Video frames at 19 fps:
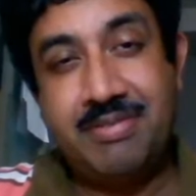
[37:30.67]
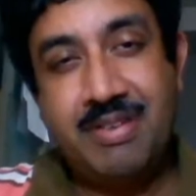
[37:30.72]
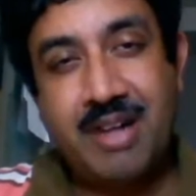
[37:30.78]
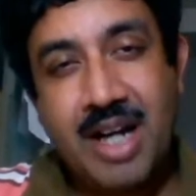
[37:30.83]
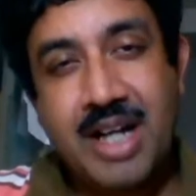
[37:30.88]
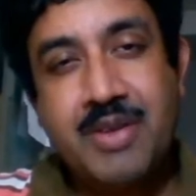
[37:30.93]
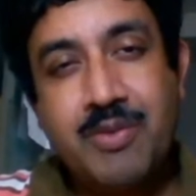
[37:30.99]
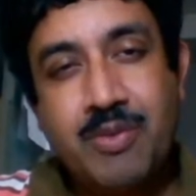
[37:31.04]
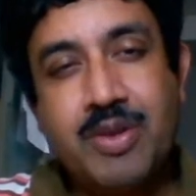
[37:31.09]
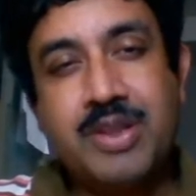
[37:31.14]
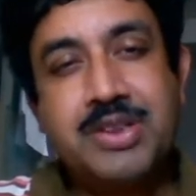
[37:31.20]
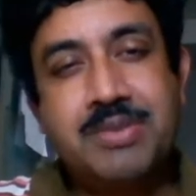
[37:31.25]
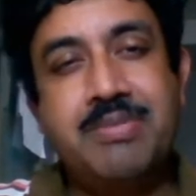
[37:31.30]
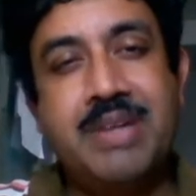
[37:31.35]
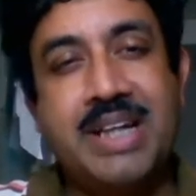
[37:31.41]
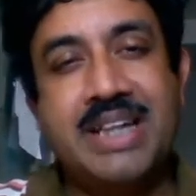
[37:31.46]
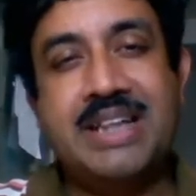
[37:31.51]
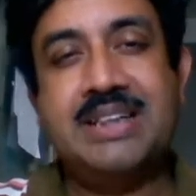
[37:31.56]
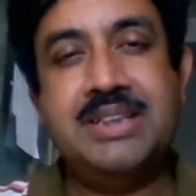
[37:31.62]
I want to
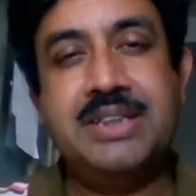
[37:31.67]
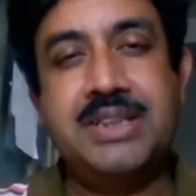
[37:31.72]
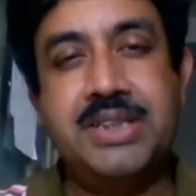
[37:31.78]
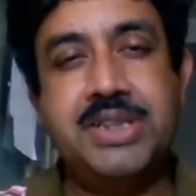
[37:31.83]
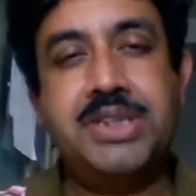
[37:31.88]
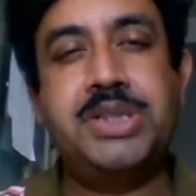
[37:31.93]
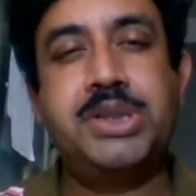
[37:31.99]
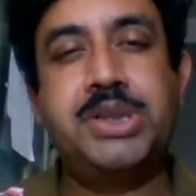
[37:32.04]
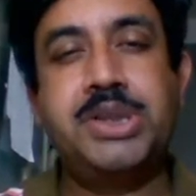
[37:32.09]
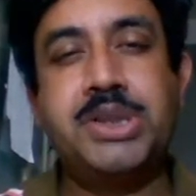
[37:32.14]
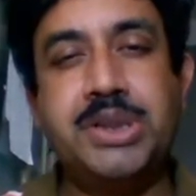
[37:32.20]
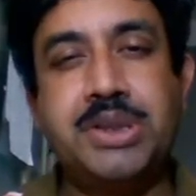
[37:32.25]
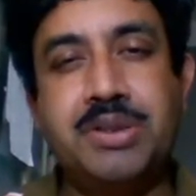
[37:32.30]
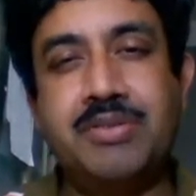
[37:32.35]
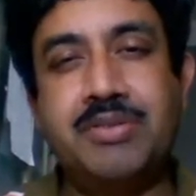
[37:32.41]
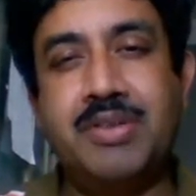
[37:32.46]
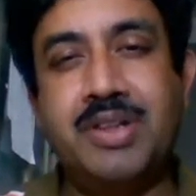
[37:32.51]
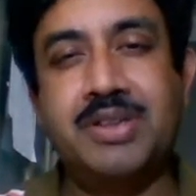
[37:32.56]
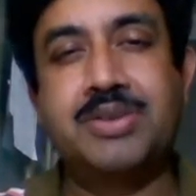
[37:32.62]
make any decision
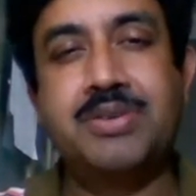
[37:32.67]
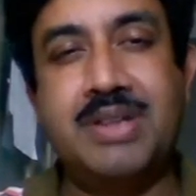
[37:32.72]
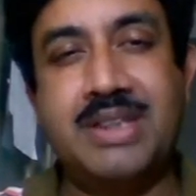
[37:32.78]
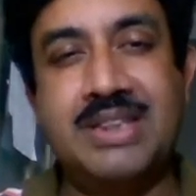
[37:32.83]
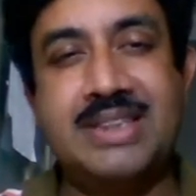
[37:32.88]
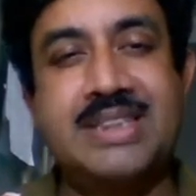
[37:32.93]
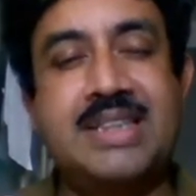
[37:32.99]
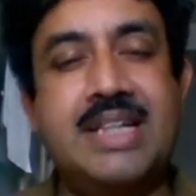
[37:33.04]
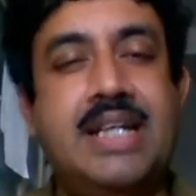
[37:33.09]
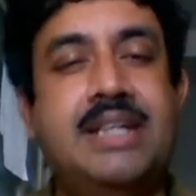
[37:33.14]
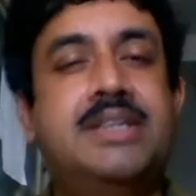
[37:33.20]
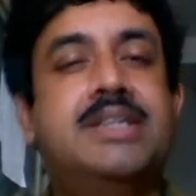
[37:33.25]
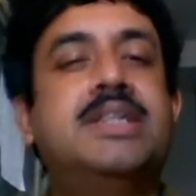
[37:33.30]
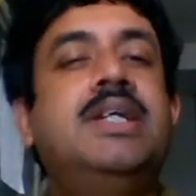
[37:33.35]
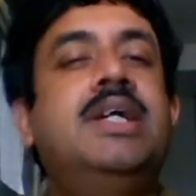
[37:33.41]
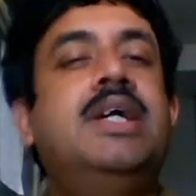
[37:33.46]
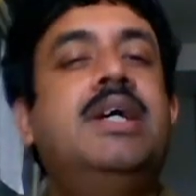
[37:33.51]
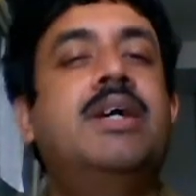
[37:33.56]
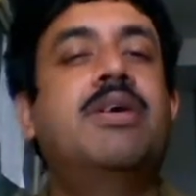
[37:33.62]
or want to understand
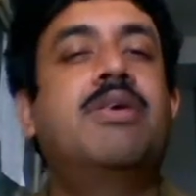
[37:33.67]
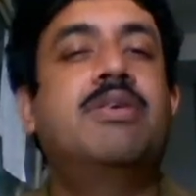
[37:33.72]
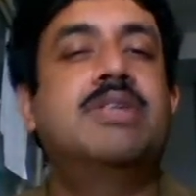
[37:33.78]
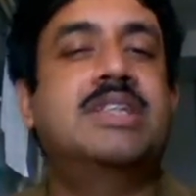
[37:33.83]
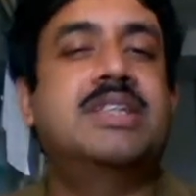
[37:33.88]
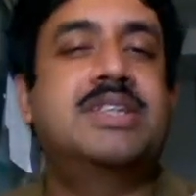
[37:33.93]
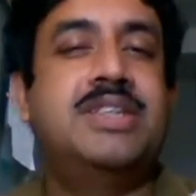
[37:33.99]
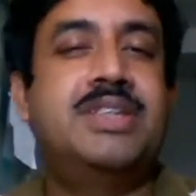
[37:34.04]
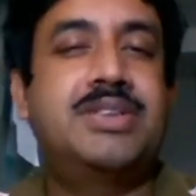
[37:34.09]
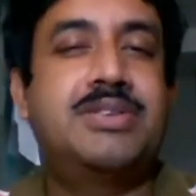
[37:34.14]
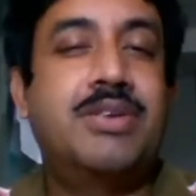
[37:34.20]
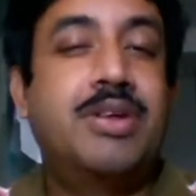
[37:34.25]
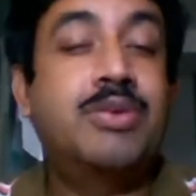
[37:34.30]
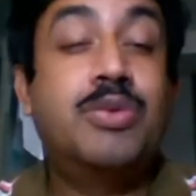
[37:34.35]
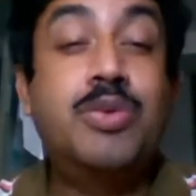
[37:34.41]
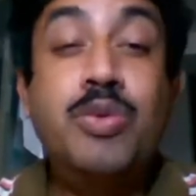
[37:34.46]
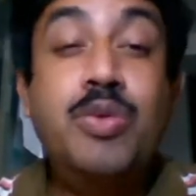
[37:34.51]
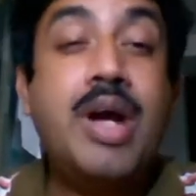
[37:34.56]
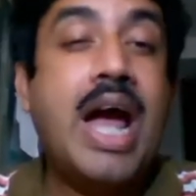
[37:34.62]
consciousness
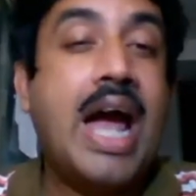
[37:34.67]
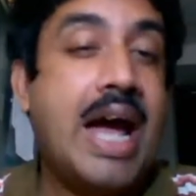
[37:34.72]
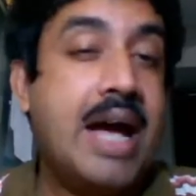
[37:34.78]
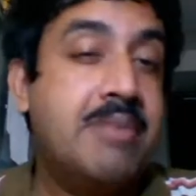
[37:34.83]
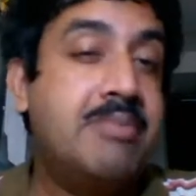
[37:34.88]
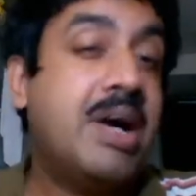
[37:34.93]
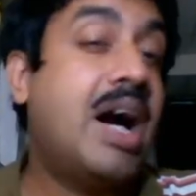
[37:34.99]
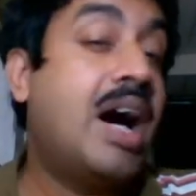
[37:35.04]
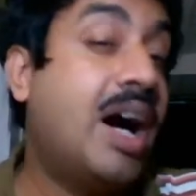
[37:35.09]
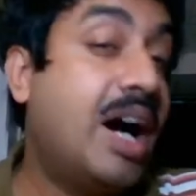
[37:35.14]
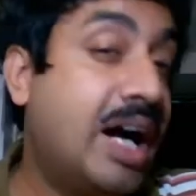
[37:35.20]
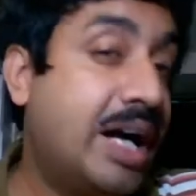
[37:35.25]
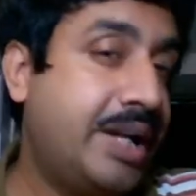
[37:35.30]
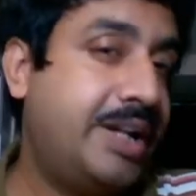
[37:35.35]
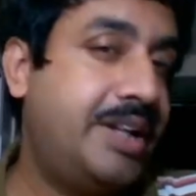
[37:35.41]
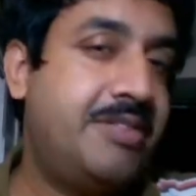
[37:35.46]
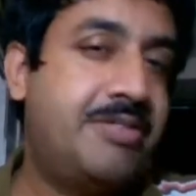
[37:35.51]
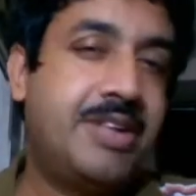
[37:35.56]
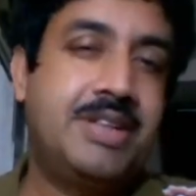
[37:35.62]
or who am
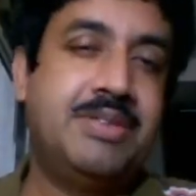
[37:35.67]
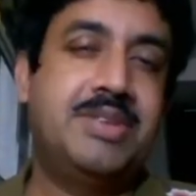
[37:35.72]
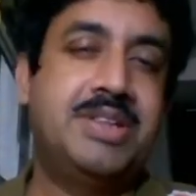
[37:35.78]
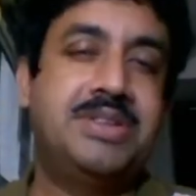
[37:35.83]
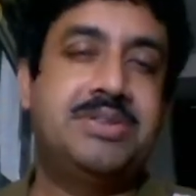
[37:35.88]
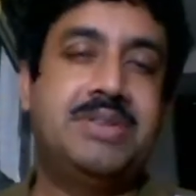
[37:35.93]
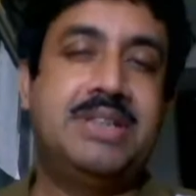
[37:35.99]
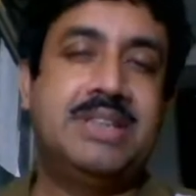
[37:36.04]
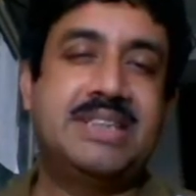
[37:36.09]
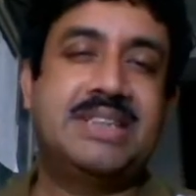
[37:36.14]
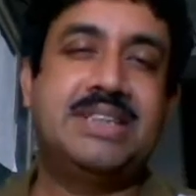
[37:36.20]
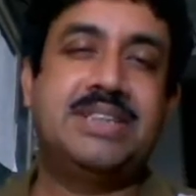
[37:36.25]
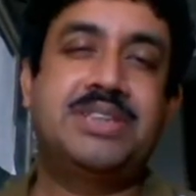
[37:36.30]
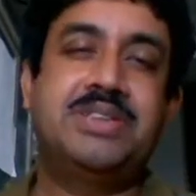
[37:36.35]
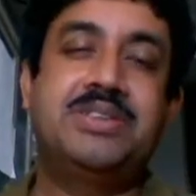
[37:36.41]
I, if I want to understand.